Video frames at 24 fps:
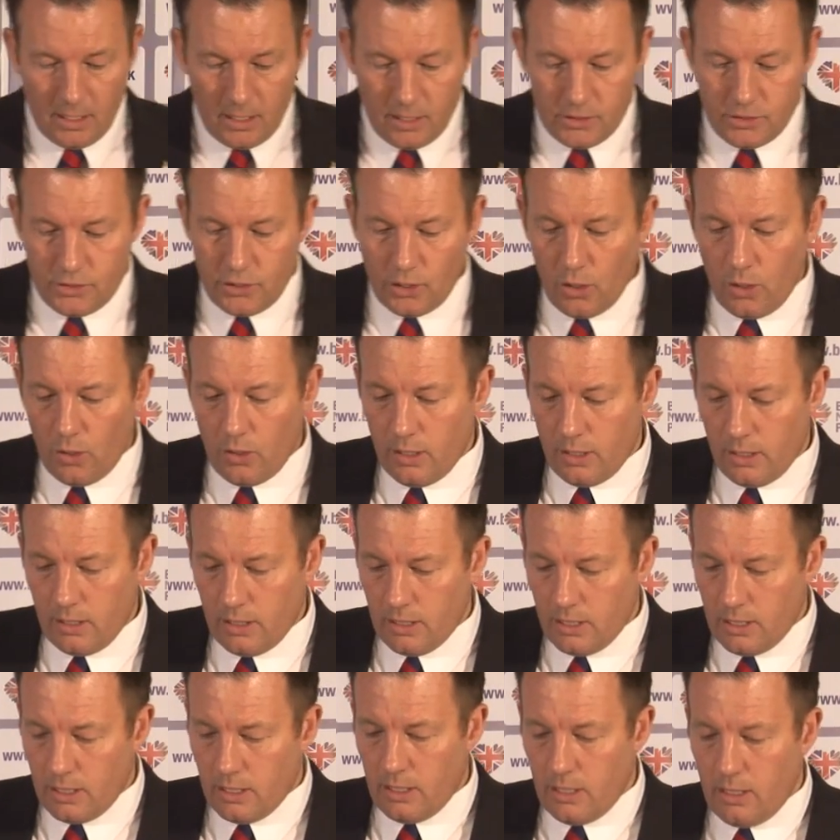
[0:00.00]
So
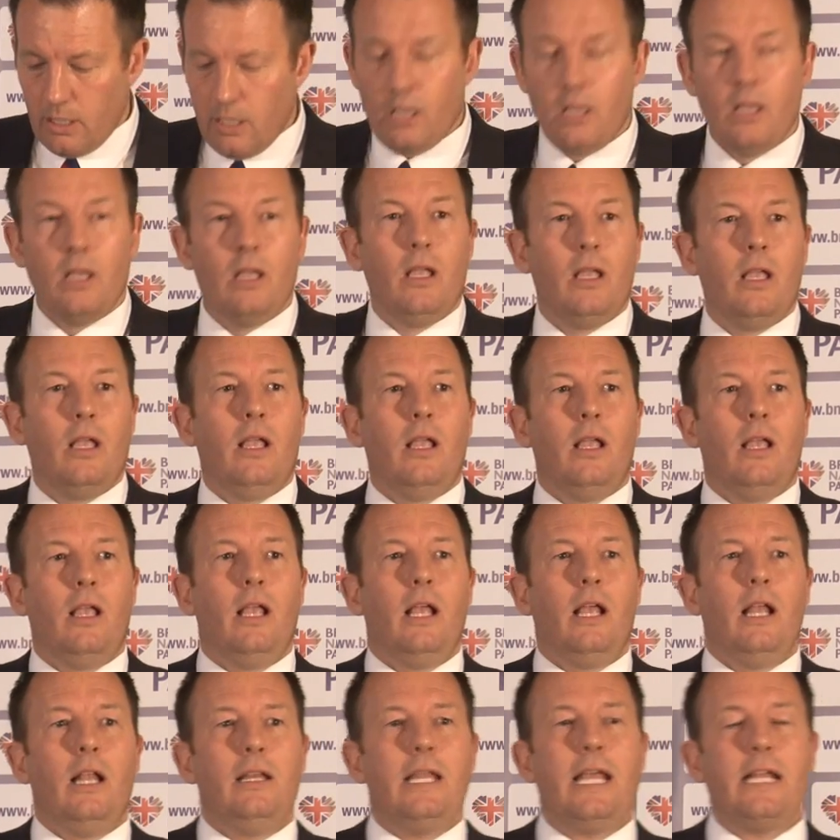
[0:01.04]

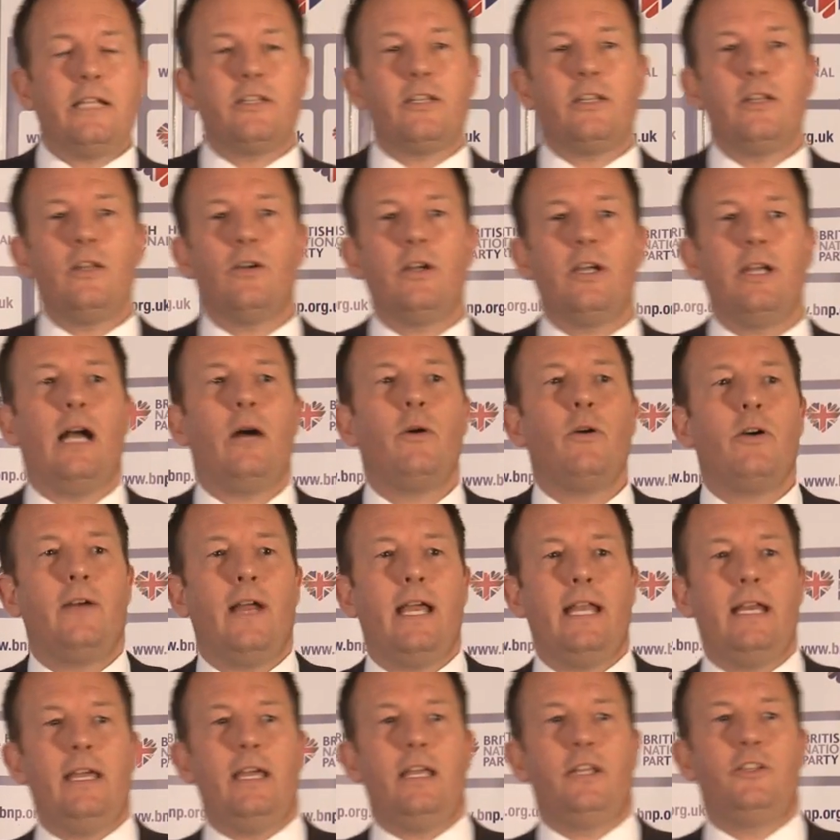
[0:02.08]
let's look at our
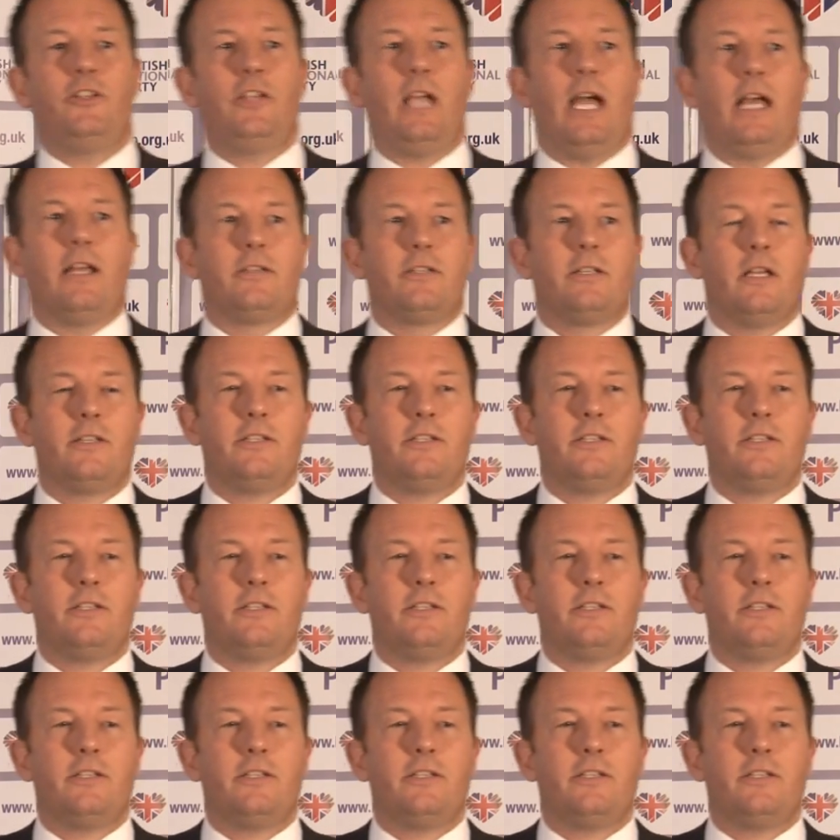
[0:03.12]
NHS.